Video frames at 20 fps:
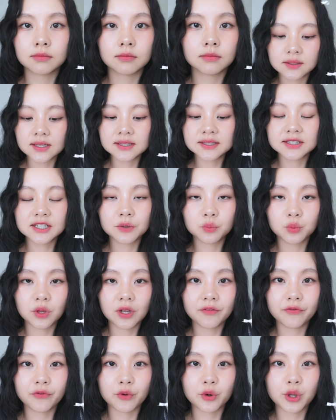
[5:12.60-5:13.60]
Next Next up, we
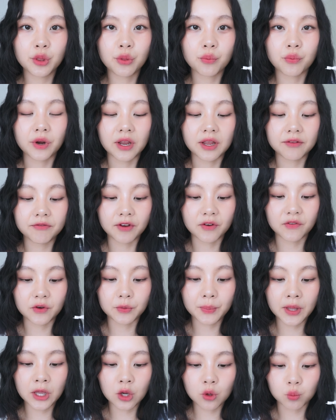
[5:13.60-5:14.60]
have 33
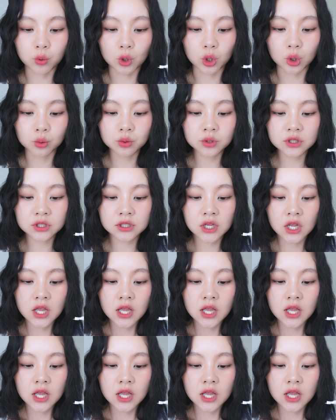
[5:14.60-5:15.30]
Favorite Pink Rose.